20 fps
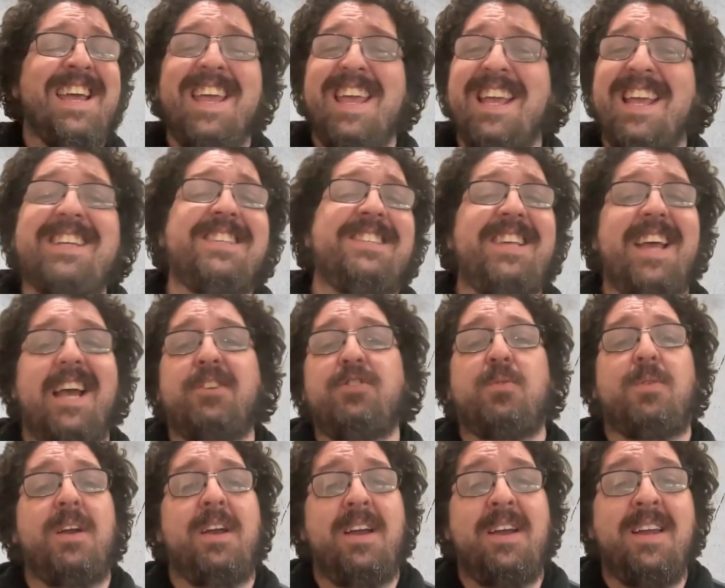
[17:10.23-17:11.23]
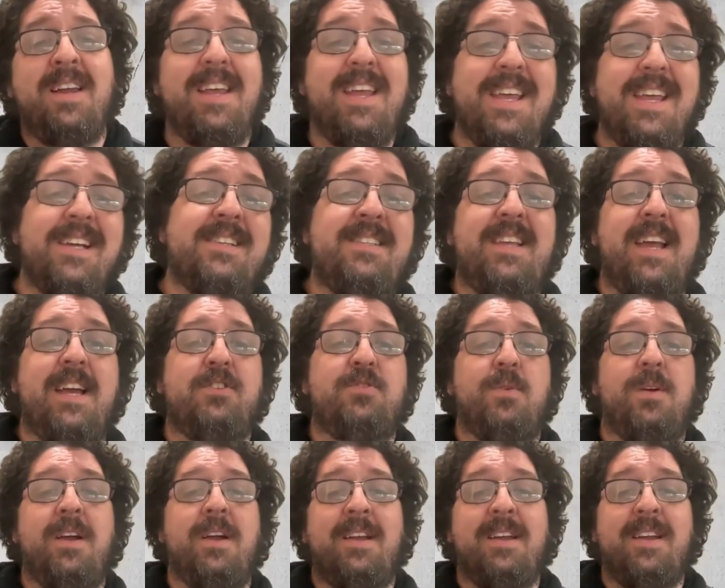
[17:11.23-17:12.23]
et cetera, et
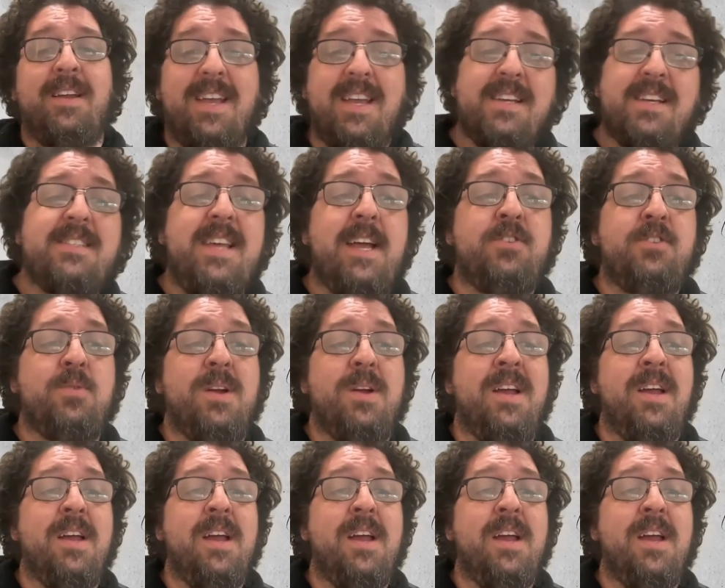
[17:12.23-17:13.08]
cetera, et cetera.